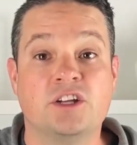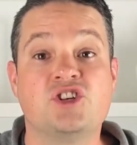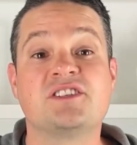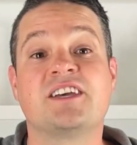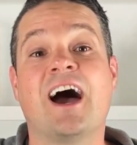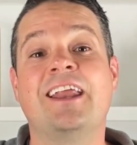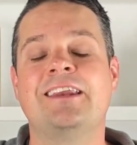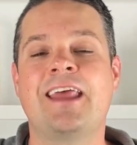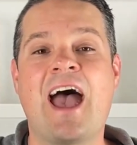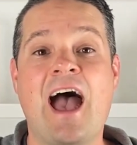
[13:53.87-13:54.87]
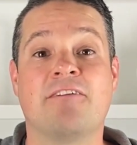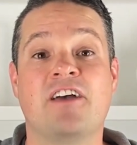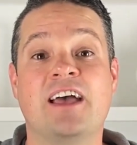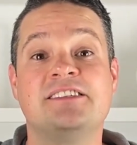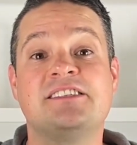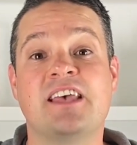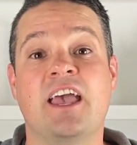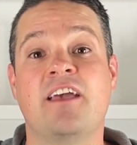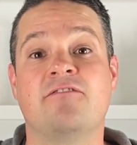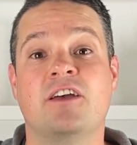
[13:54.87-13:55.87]
Just cut it in half and
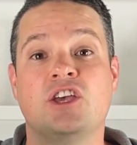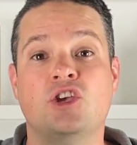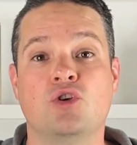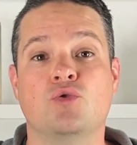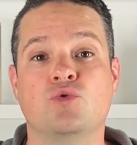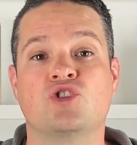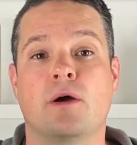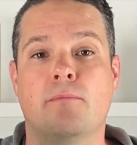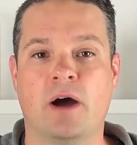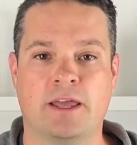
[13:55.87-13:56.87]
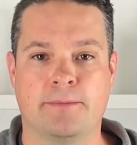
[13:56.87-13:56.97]
save huge money.